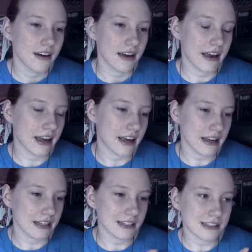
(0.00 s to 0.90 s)

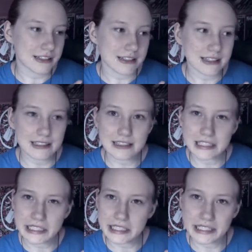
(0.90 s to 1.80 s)
and
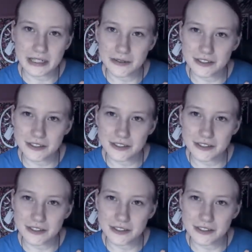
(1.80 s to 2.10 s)
you know